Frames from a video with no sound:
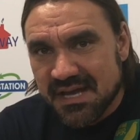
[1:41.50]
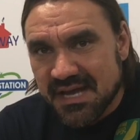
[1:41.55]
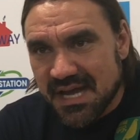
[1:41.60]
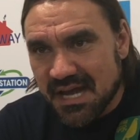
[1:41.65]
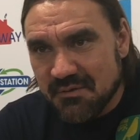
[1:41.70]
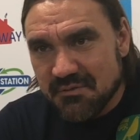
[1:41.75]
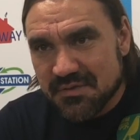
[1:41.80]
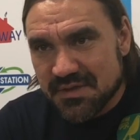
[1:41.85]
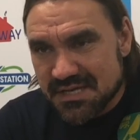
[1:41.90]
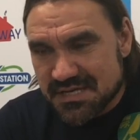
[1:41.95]

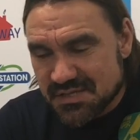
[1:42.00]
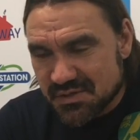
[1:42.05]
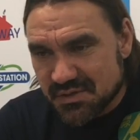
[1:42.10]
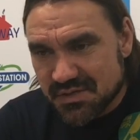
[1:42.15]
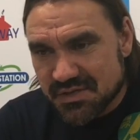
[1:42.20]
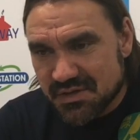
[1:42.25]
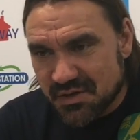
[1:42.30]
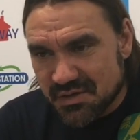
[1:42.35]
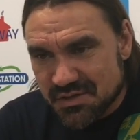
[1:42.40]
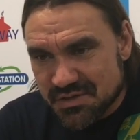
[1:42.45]
everything's
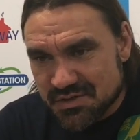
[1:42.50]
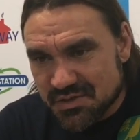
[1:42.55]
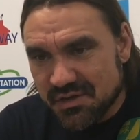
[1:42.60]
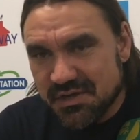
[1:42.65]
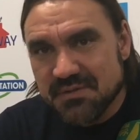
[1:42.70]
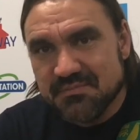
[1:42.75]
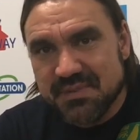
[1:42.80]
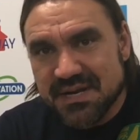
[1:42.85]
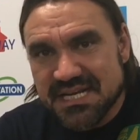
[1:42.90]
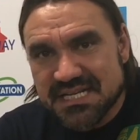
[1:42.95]
on a
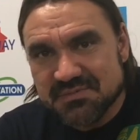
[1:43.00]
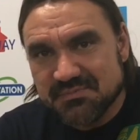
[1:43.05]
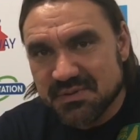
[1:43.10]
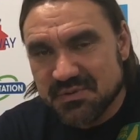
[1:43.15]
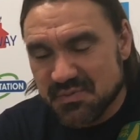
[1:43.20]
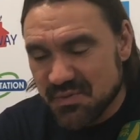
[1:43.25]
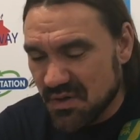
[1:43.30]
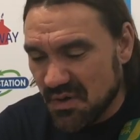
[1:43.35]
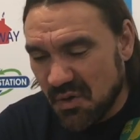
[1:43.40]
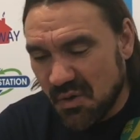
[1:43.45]
solid base.
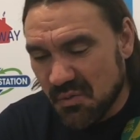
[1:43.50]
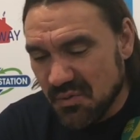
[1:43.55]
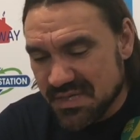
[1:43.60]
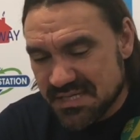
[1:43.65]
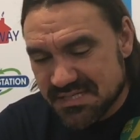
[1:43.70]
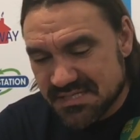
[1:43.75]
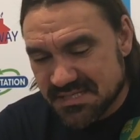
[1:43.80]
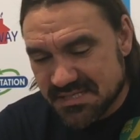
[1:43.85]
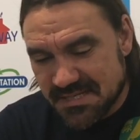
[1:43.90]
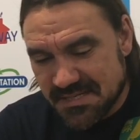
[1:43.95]
But we are
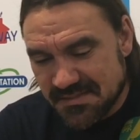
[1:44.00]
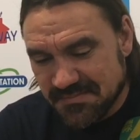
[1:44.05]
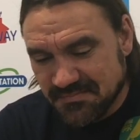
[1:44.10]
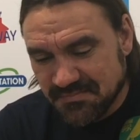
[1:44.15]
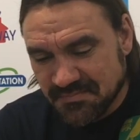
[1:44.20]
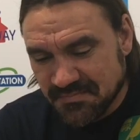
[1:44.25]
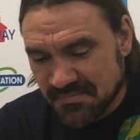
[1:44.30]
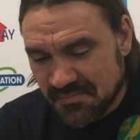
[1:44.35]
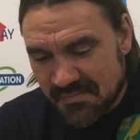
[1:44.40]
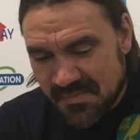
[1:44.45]
always,
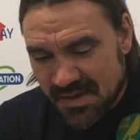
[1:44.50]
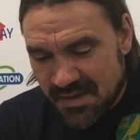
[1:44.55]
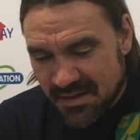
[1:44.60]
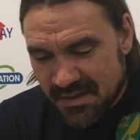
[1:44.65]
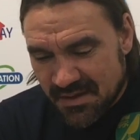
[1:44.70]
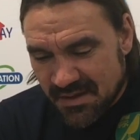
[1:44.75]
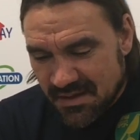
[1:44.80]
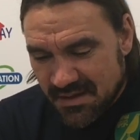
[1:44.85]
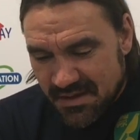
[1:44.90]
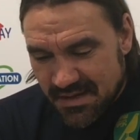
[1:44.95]

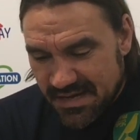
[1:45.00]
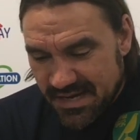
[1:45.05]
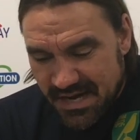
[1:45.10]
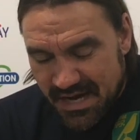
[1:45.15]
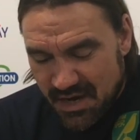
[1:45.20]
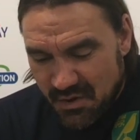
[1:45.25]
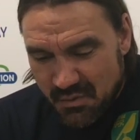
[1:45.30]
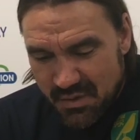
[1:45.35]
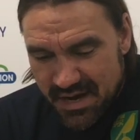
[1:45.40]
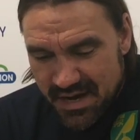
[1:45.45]

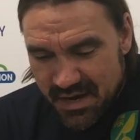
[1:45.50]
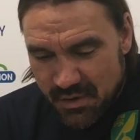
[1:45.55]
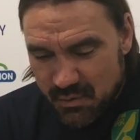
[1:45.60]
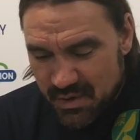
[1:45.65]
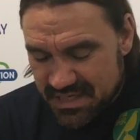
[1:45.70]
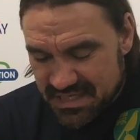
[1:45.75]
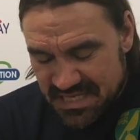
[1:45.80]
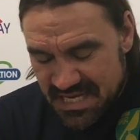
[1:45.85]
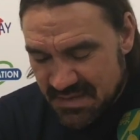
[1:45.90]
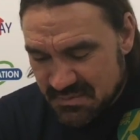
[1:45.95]

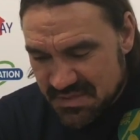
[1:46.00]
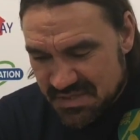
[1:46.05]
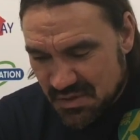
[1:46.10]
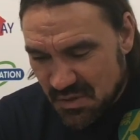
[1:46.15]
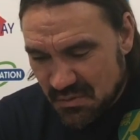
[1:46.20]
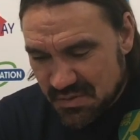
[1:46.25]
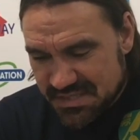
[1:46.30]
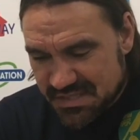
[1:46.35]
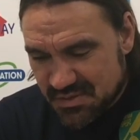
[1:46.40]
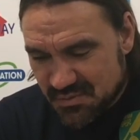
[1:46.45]
our claim is
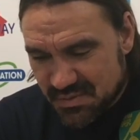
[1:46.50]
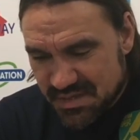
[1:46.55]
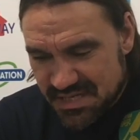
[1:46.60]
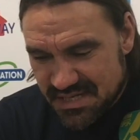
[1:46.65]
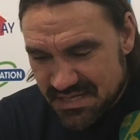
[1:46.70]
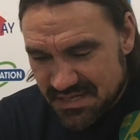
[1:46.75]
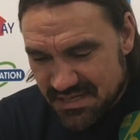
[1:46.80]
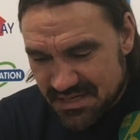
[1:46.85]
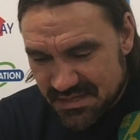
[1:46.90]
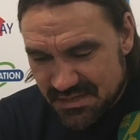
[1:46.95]
always to
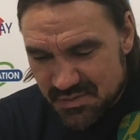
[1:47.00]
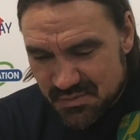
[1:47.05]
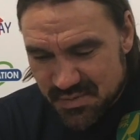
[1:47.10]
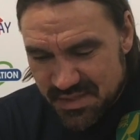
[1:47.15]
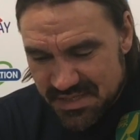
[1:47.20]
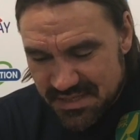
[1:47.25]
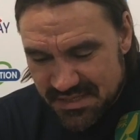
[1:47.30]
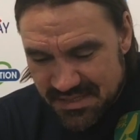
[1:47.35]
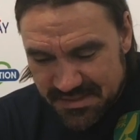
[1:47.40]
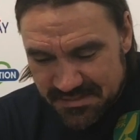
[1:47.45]
be
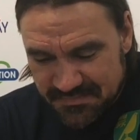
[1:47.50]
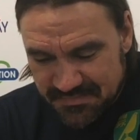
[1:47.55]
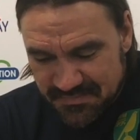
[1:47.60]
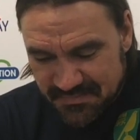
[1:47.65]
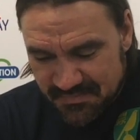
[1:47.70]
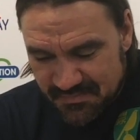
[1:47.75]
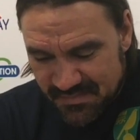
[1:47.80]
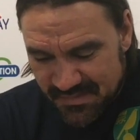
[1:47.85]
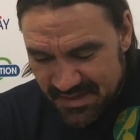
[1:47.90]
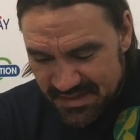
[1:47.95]

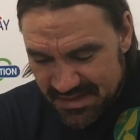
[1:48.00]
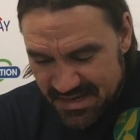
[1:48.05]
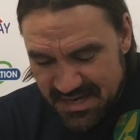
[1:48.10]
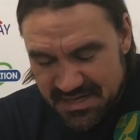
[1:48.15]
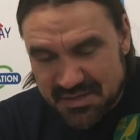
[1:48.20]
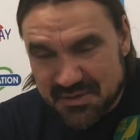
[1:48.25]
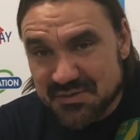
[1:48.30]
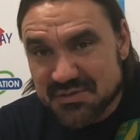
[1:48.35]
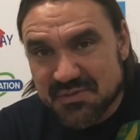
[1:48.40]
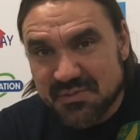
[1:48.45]

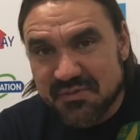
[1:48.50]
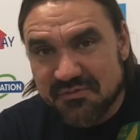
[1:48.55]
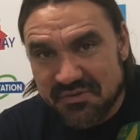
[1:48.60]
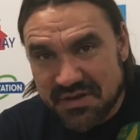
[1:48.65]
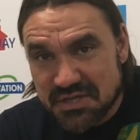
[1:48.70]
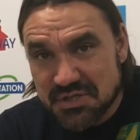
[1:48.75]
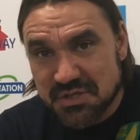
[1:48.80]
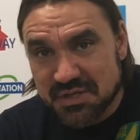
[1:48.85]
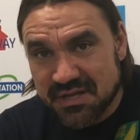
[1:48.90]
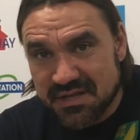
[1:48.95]
close to
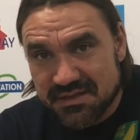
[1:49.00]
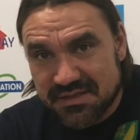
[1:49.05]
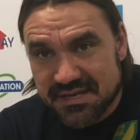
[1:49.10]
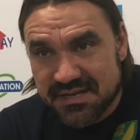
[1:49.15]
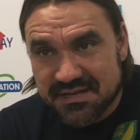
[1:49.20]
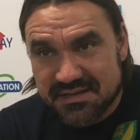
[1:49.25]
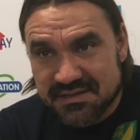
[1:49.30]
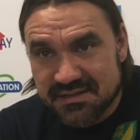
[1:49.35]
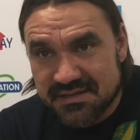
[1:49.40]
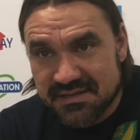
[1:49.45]
perfection. I
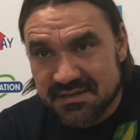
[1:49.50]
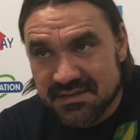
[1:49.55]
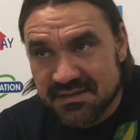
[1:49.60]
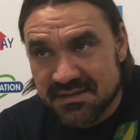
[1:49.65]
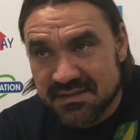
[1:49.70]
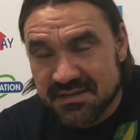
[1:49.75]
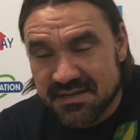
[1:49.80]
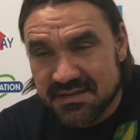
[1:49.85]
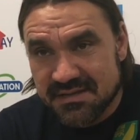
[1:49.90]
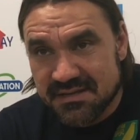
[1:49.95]
think
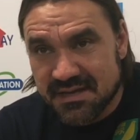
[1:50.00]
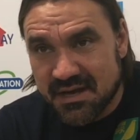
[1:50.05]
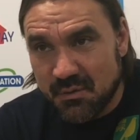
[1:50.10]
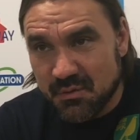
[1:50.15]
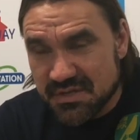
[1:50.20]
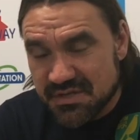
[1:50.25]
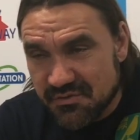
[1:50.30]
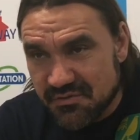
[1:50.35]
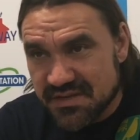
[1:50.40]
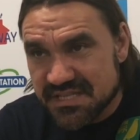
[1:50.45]
in
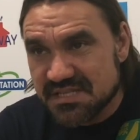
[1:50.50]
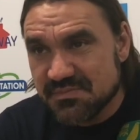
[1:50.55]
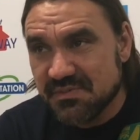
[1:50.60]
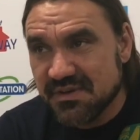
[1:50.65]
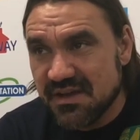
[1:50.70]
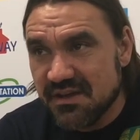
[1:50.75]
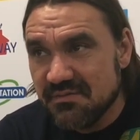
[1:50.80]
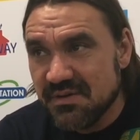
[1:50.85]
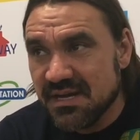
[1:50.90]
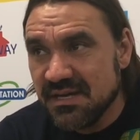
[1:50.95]
our defensive
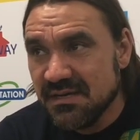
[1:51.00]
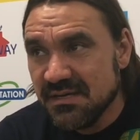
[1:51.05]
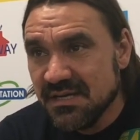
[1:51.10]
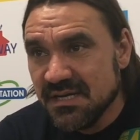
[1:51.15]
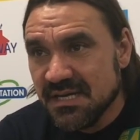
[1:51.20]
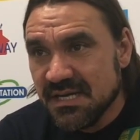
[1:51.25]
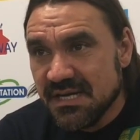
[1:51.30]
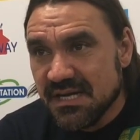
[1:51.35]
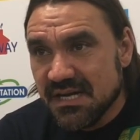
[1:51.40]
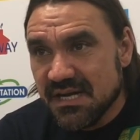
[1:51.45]
behavior,
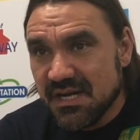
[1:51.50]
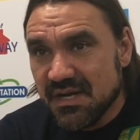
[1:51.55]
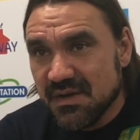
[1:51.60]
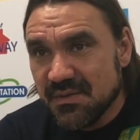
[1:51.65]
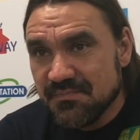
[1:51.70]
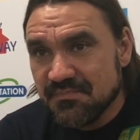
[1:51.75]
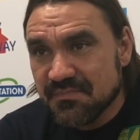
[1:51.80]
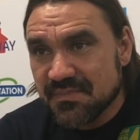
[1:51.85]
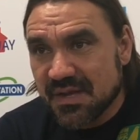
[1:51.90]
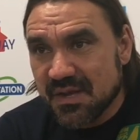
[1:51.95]

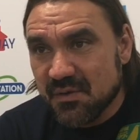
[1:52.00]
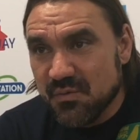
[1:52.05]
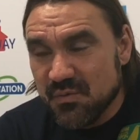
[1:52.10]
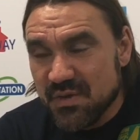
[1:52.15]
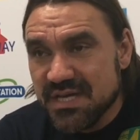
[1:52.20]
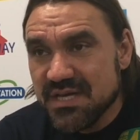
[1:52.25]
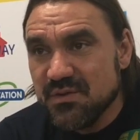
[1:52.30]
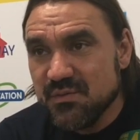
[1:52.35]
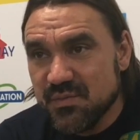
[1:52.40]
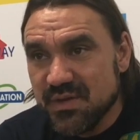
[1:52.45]

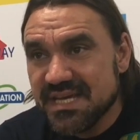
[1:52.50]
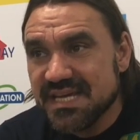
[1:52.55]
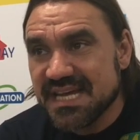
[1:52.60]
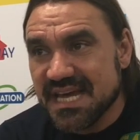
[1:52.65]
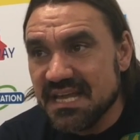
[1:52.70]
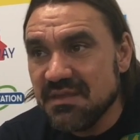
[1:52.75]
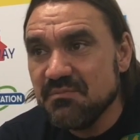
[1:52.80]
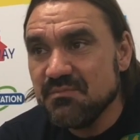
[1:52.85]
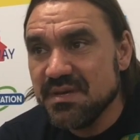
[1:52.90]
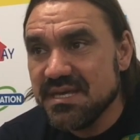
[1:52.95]
we
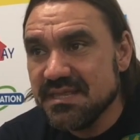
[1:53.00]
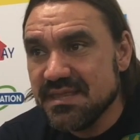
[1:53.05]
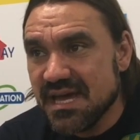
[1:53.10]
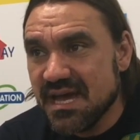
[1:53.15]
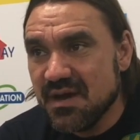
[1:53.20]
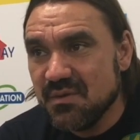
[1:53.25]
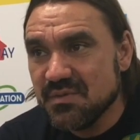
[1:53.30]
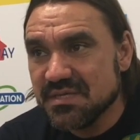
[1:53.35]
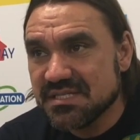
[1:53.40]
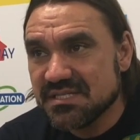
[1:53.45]
can be
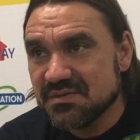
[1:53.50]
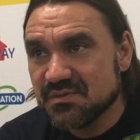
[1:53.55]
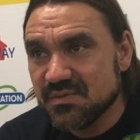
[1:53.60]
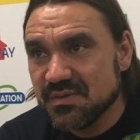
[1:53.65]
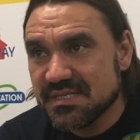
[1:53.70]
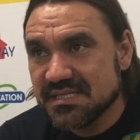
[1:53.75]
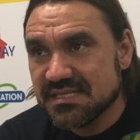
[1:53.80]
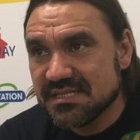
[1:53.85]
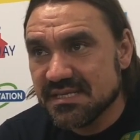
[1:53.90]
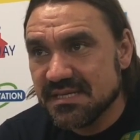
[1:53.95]
there
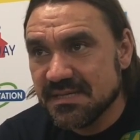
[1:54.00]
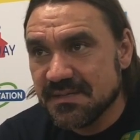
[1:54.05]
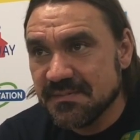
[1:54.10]
with